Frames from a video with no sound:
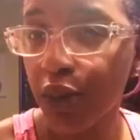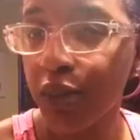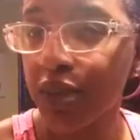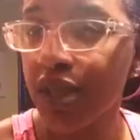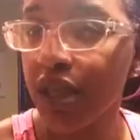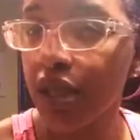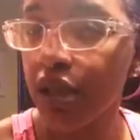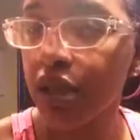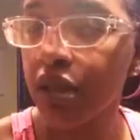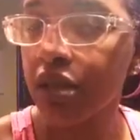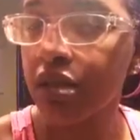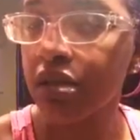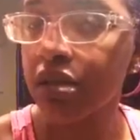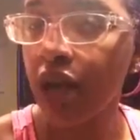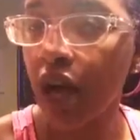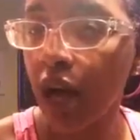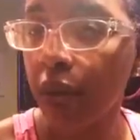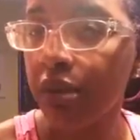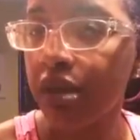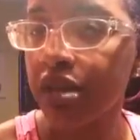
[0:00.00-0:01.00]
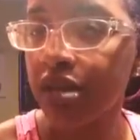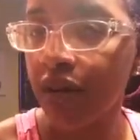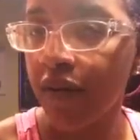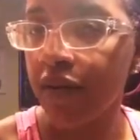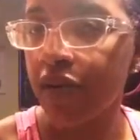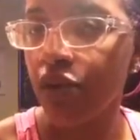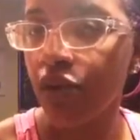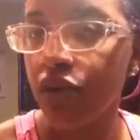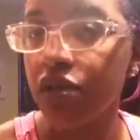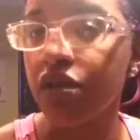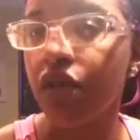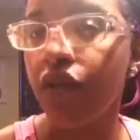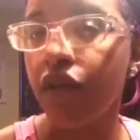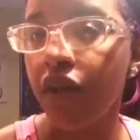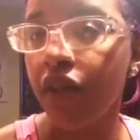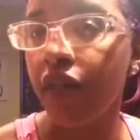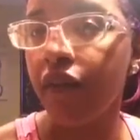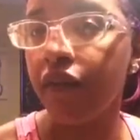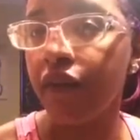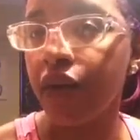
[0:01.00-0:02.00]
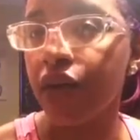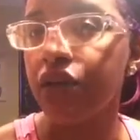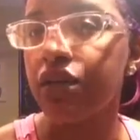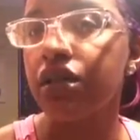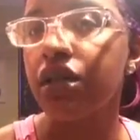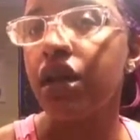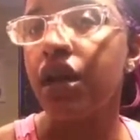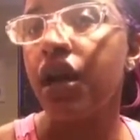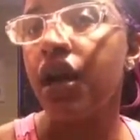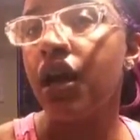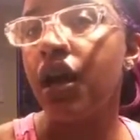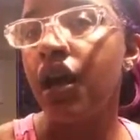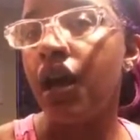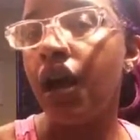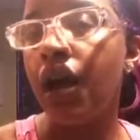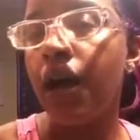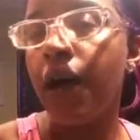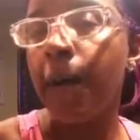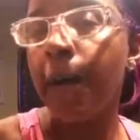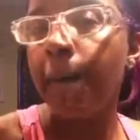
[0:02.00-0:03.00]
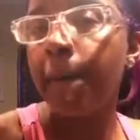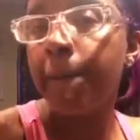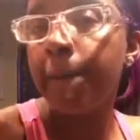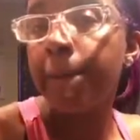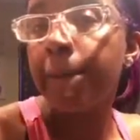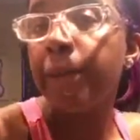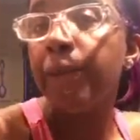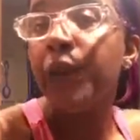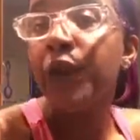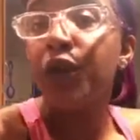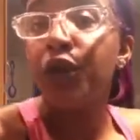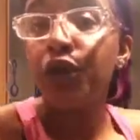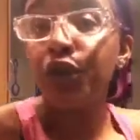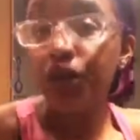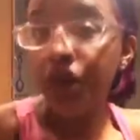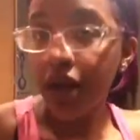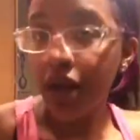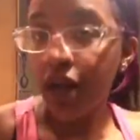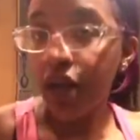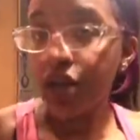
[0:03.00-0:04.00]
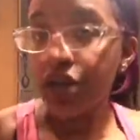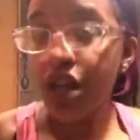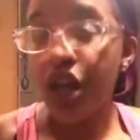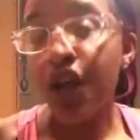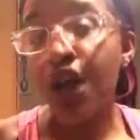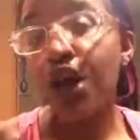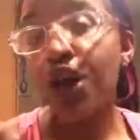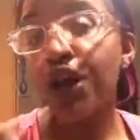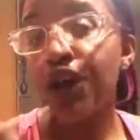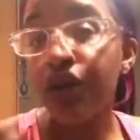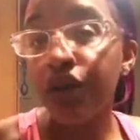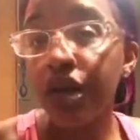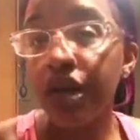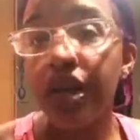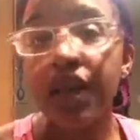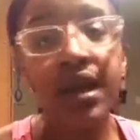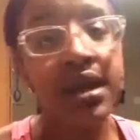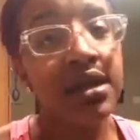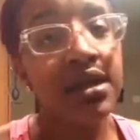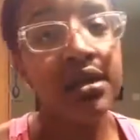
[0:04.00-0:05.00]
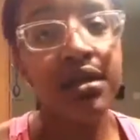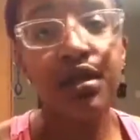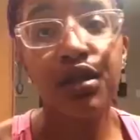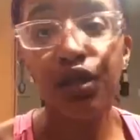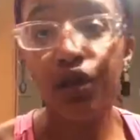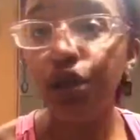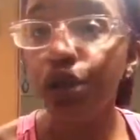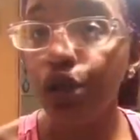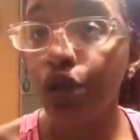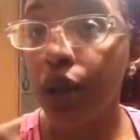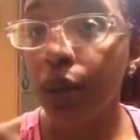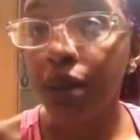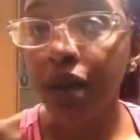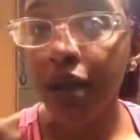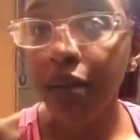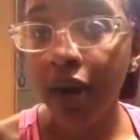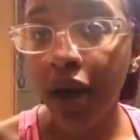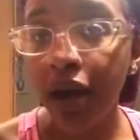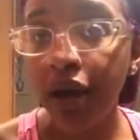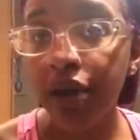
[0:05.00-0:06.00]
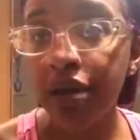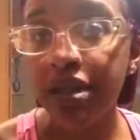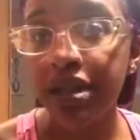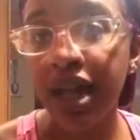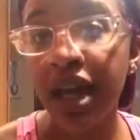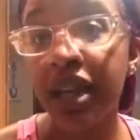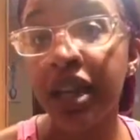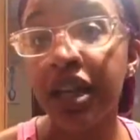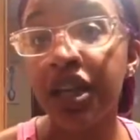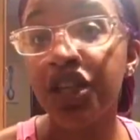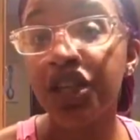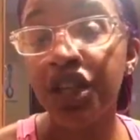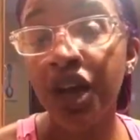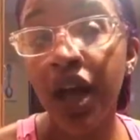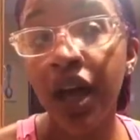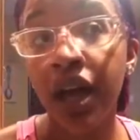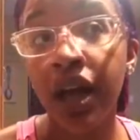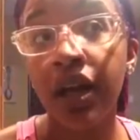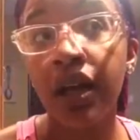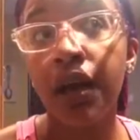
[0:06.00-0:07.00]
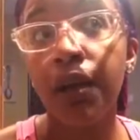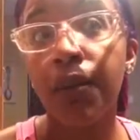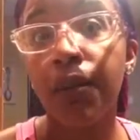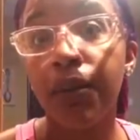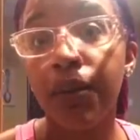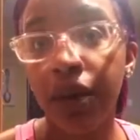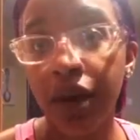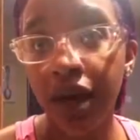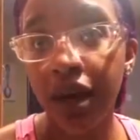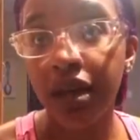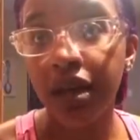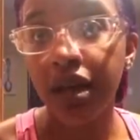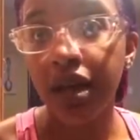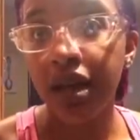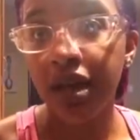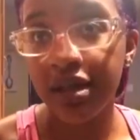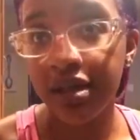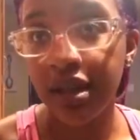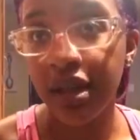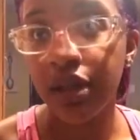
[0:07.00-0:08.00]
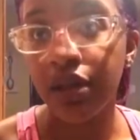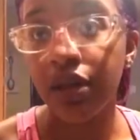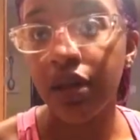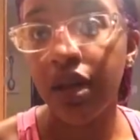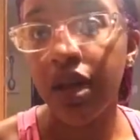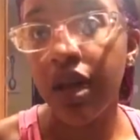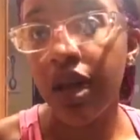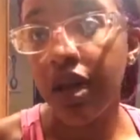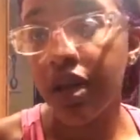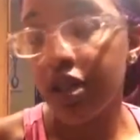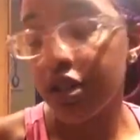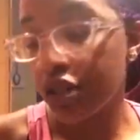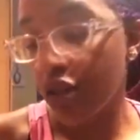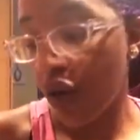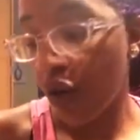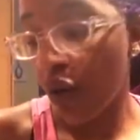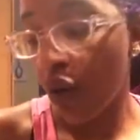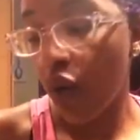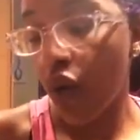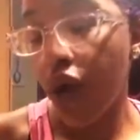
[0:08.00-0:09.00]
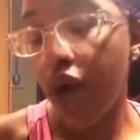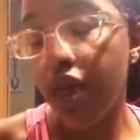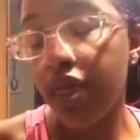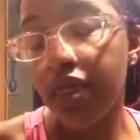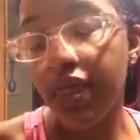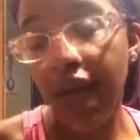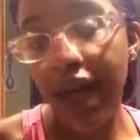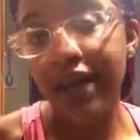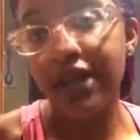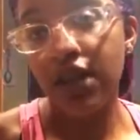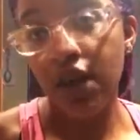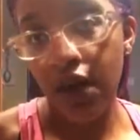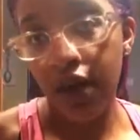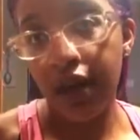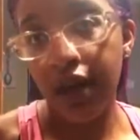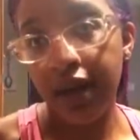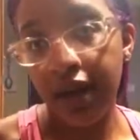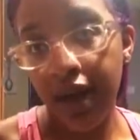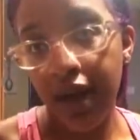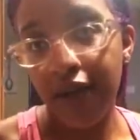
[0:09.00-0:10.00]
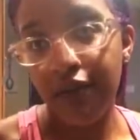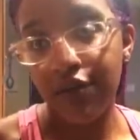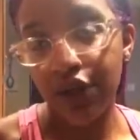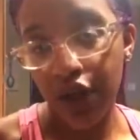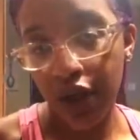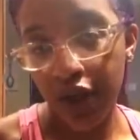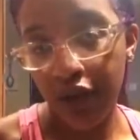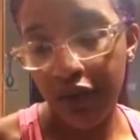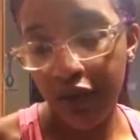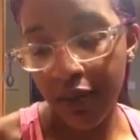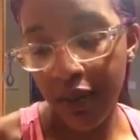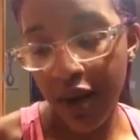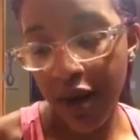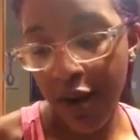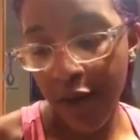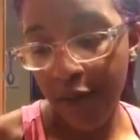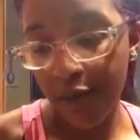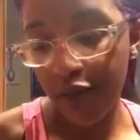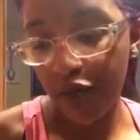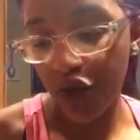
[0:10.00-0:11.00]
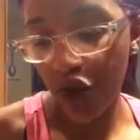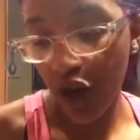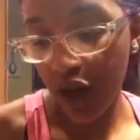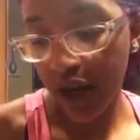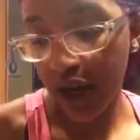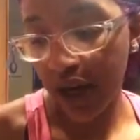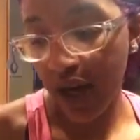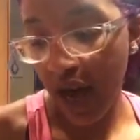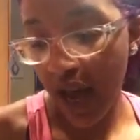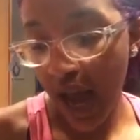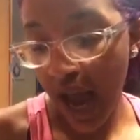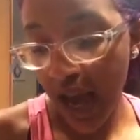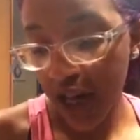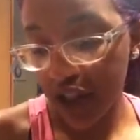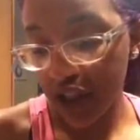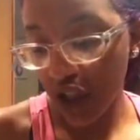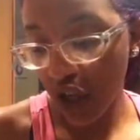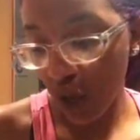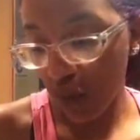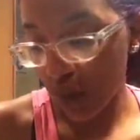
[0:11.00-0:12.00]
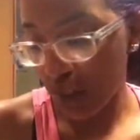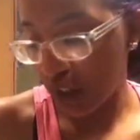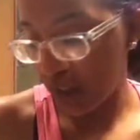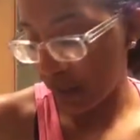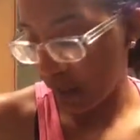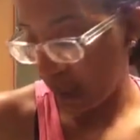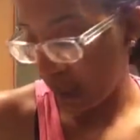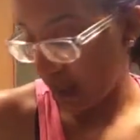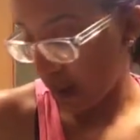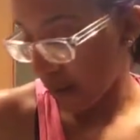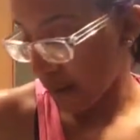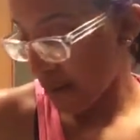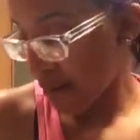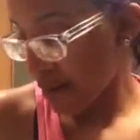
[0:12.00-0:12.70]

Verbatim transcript: It was either Doc McStuffins or Sofia the First. Um, but they're three dollars, and all you need is two AA batteries, and they shine bright as hell. So that's all I got from from um, Target. I actually only spent